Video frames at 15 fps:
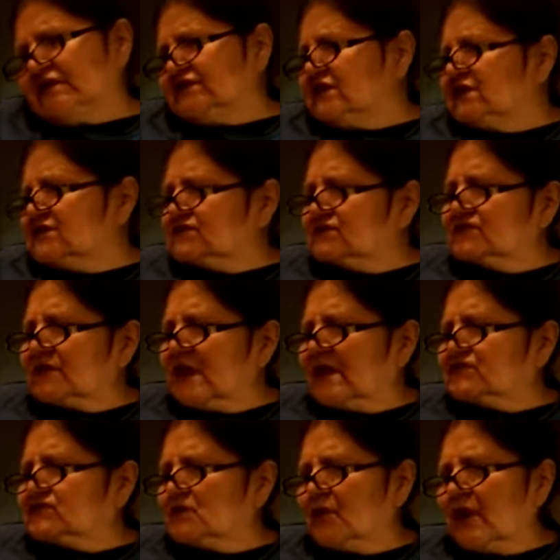and he's
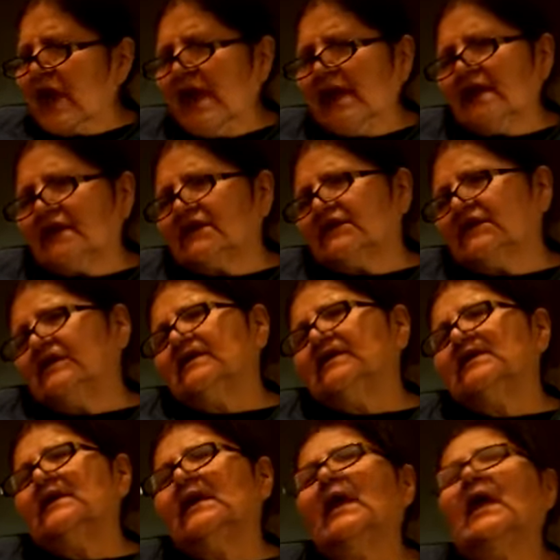that's okay. And
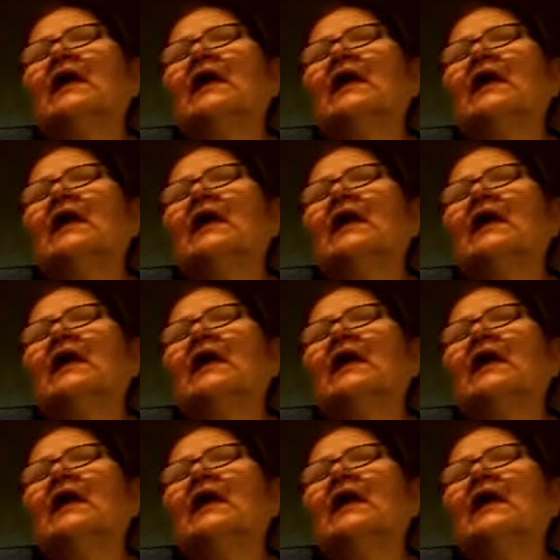he